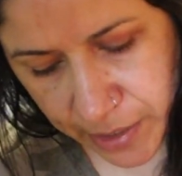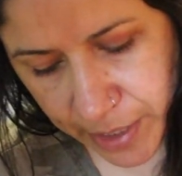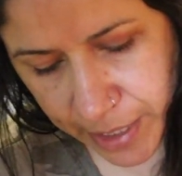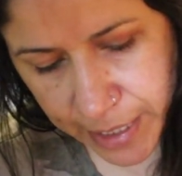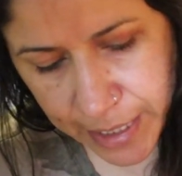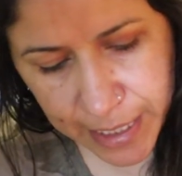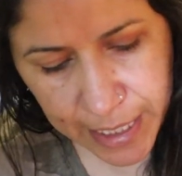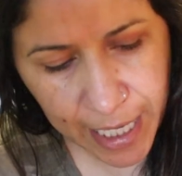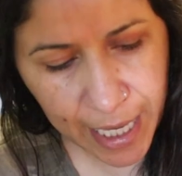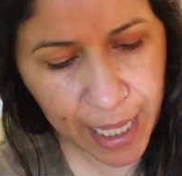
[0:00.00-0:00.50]
you
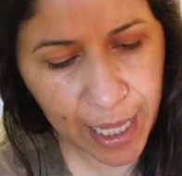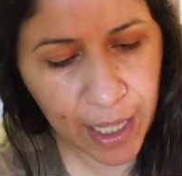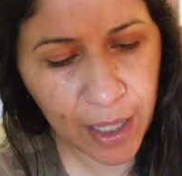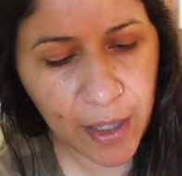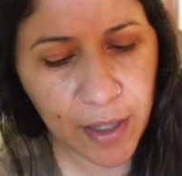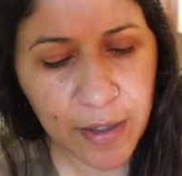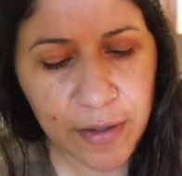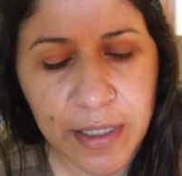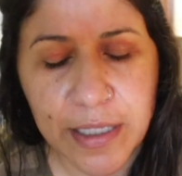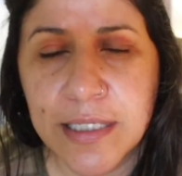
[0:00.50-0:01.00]
can
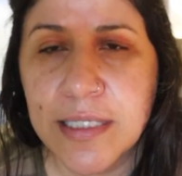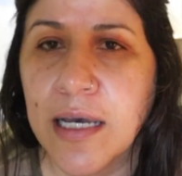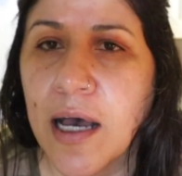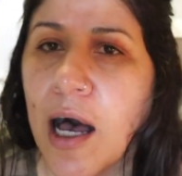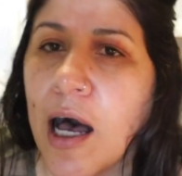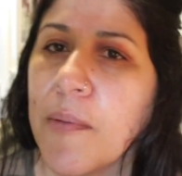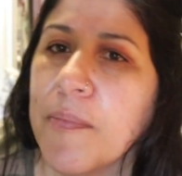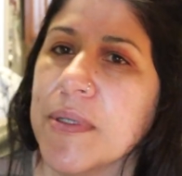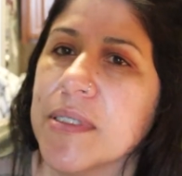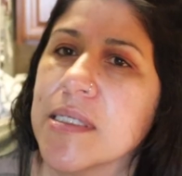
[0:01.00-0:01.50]
tell, the
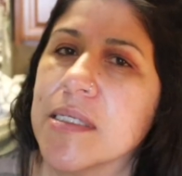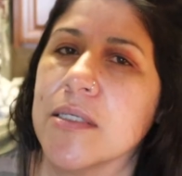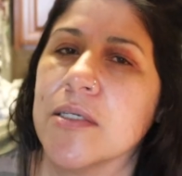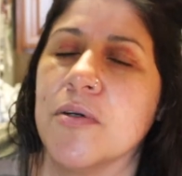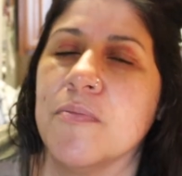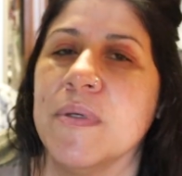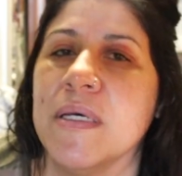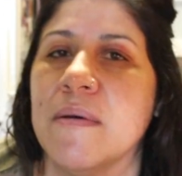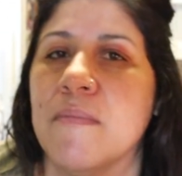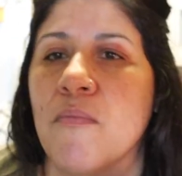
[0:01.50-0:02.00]
top is a little
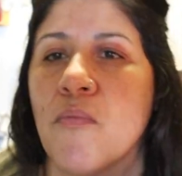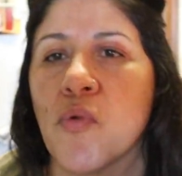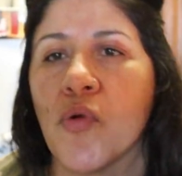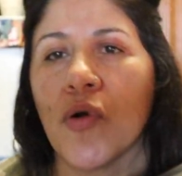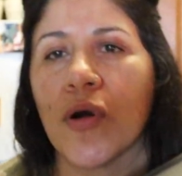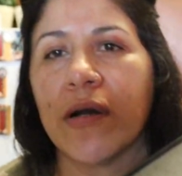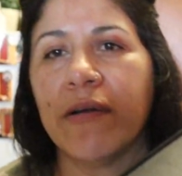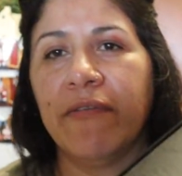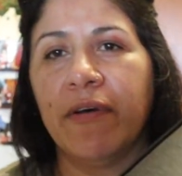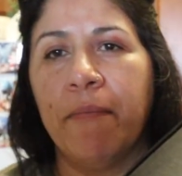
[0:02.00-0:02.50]
bit
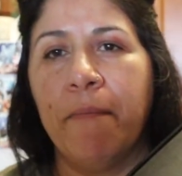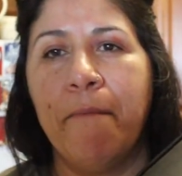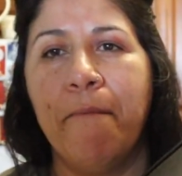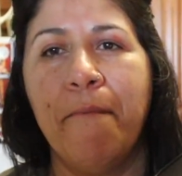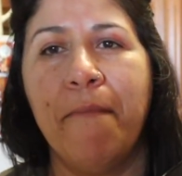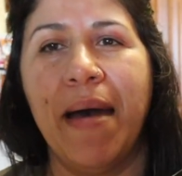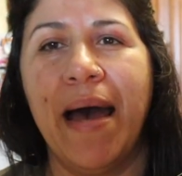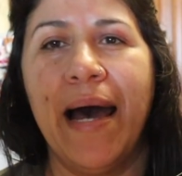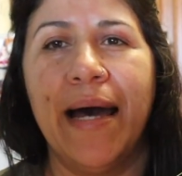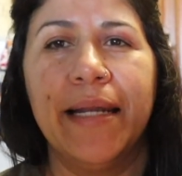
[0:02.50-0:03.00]
more of a
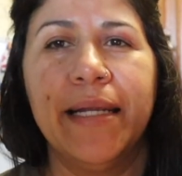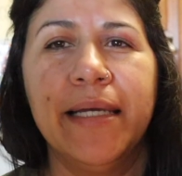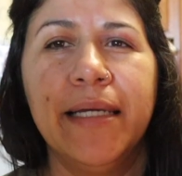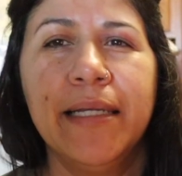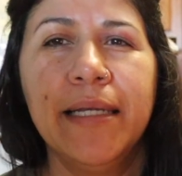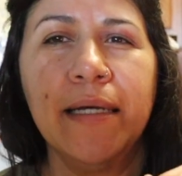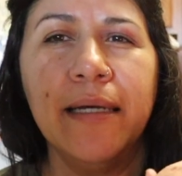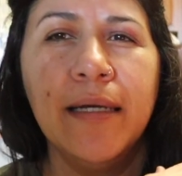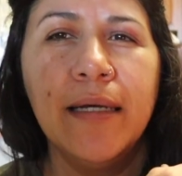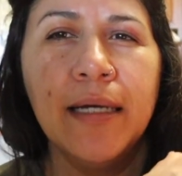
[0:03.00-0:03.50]

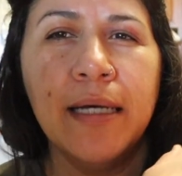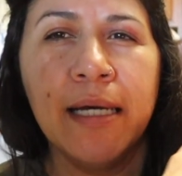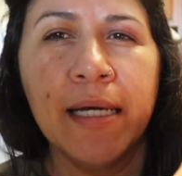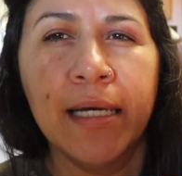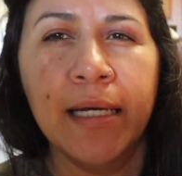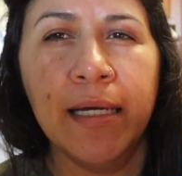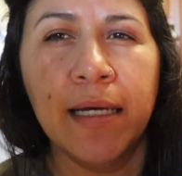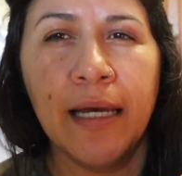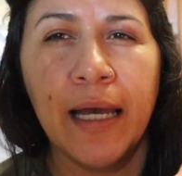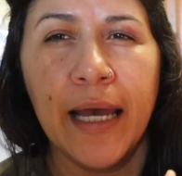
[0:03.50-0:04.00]
matted,
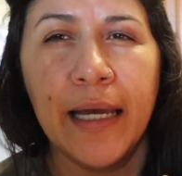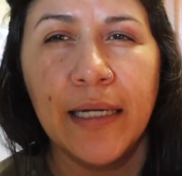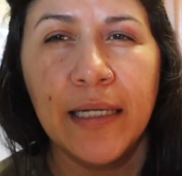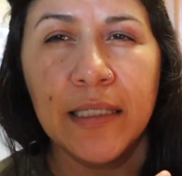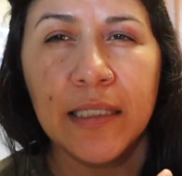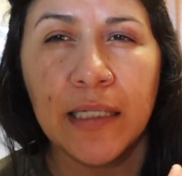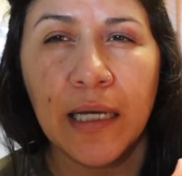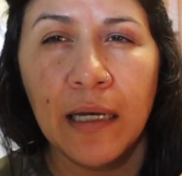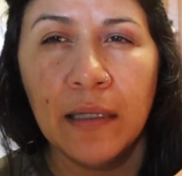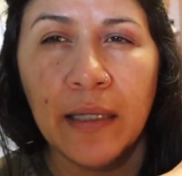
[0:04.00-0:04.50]
and
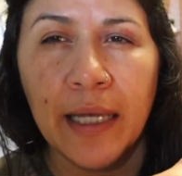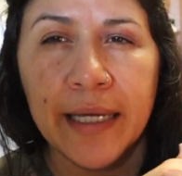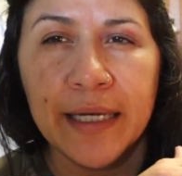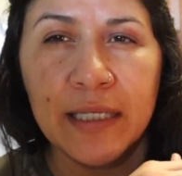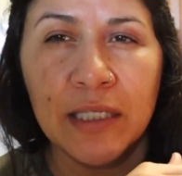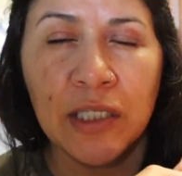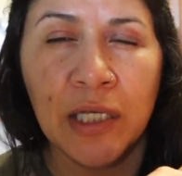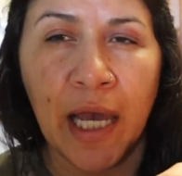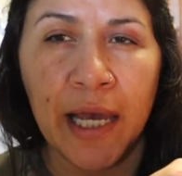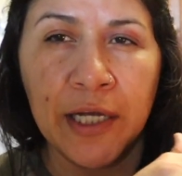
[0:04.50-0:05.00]
it's got like a
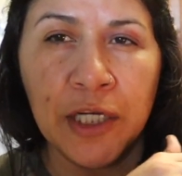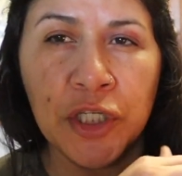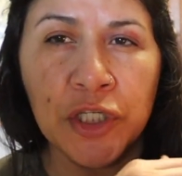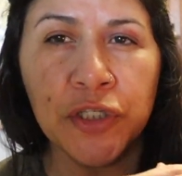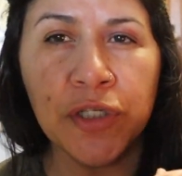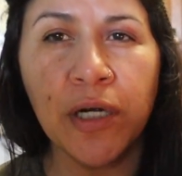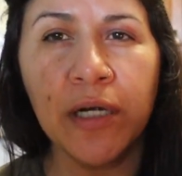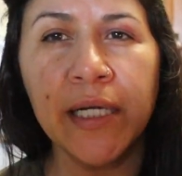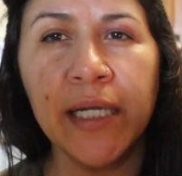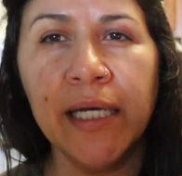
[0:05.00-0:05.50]

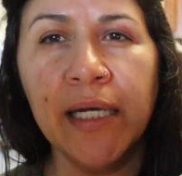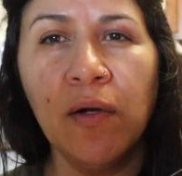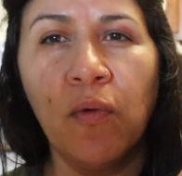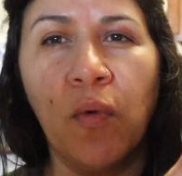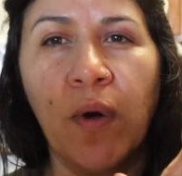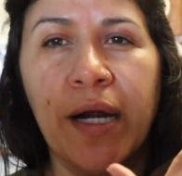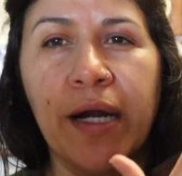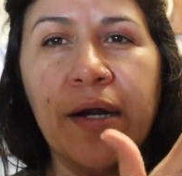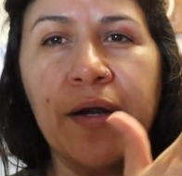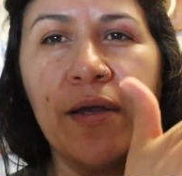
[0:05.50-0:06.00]
texture on it
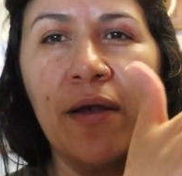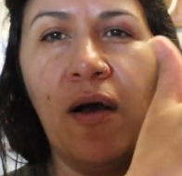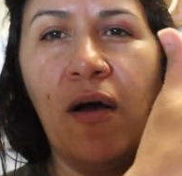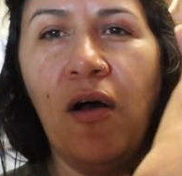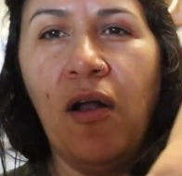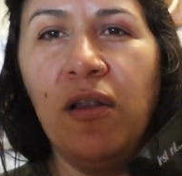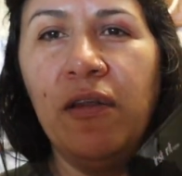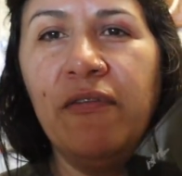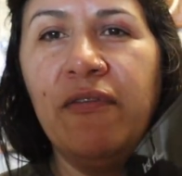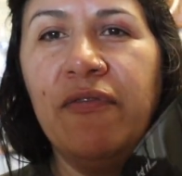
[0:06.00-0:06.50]
where
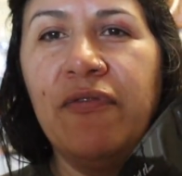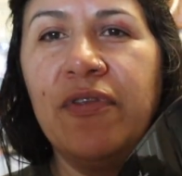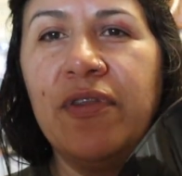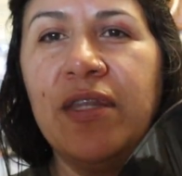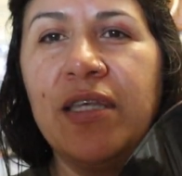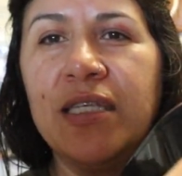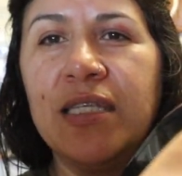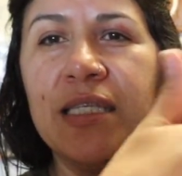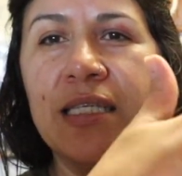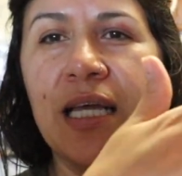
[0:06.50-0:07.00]
all of
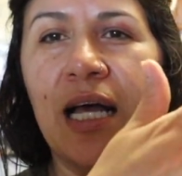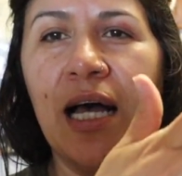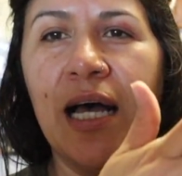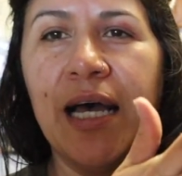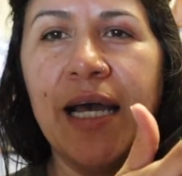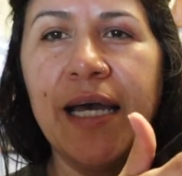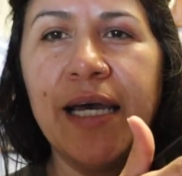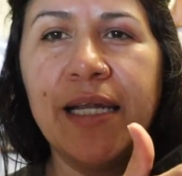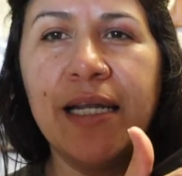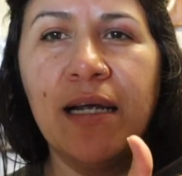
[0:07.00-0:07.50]
the
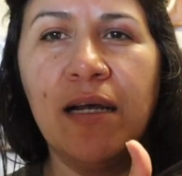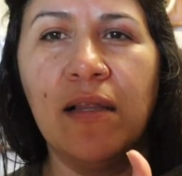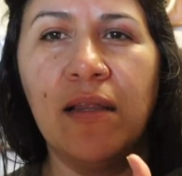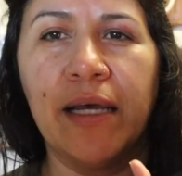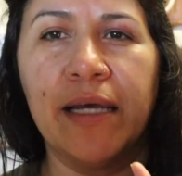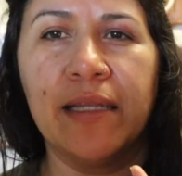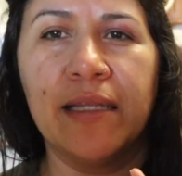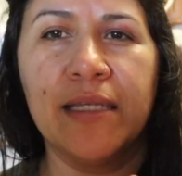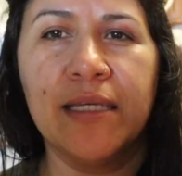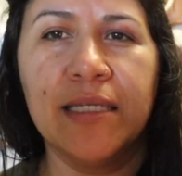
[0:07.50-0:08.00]
side,
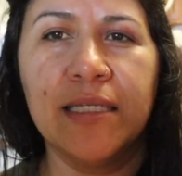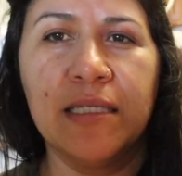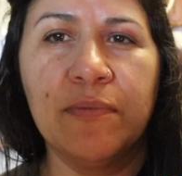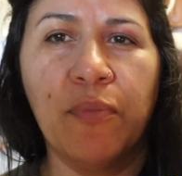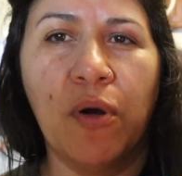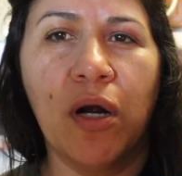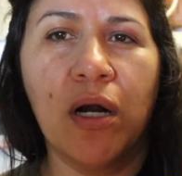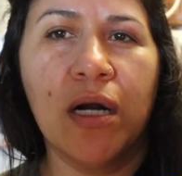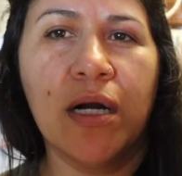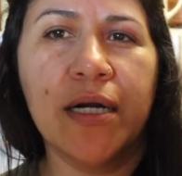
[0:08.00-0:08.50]
like this
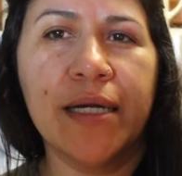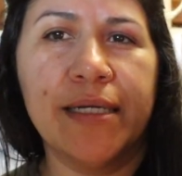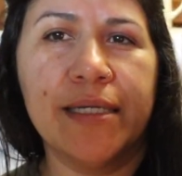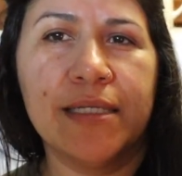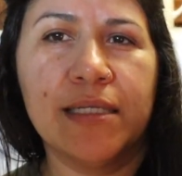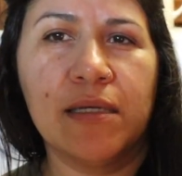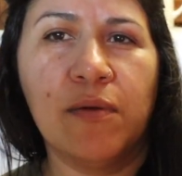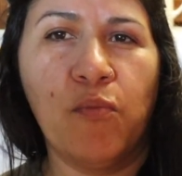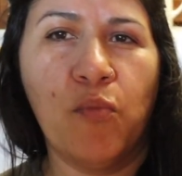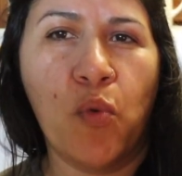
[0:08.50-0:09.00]
part,
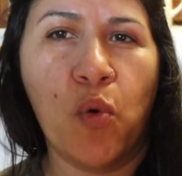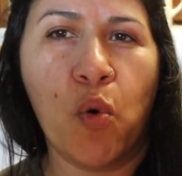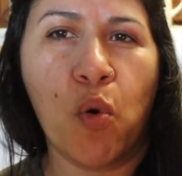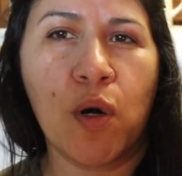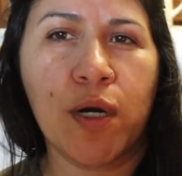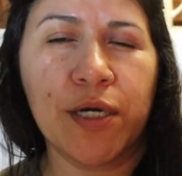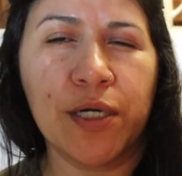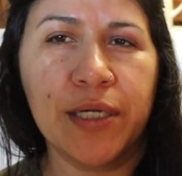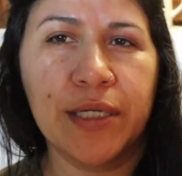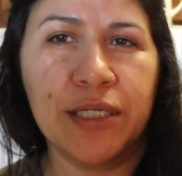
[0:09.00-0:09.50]
is
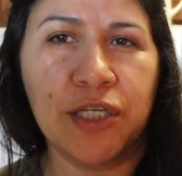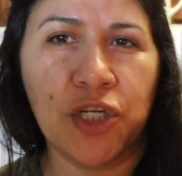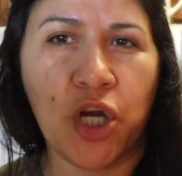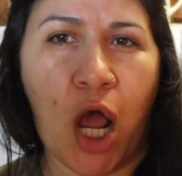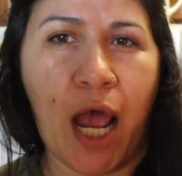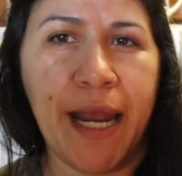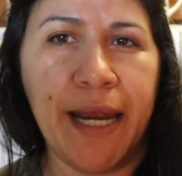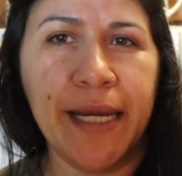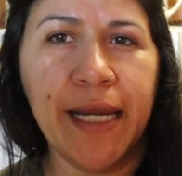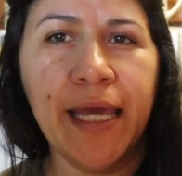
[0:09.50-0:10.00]
more
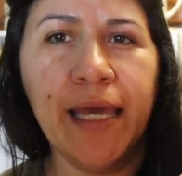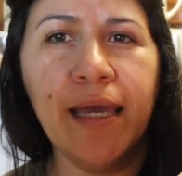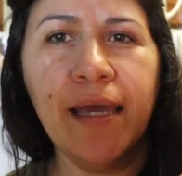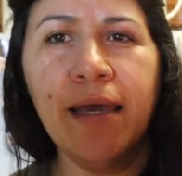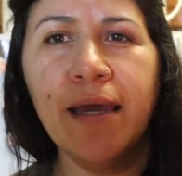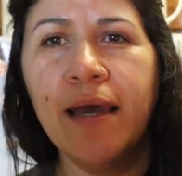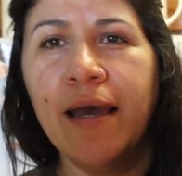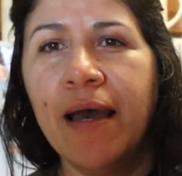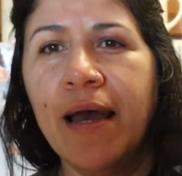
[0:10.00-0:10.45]
shiny.